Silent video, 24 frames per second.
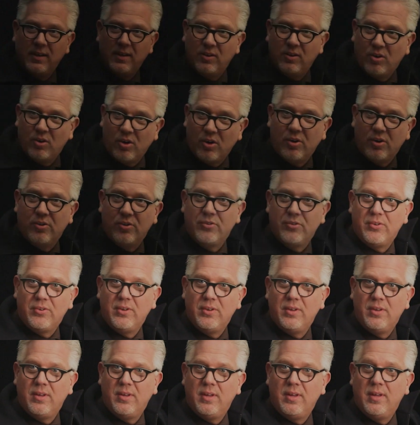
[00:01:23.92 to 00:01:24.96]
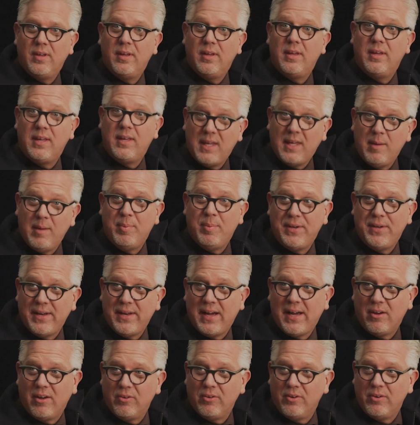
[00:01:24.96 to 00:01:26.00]
Girls, keep it
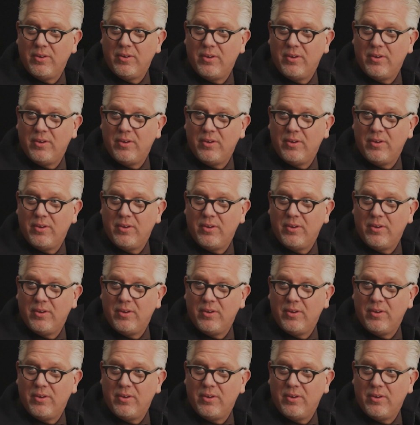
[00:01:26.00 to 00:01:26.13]
down.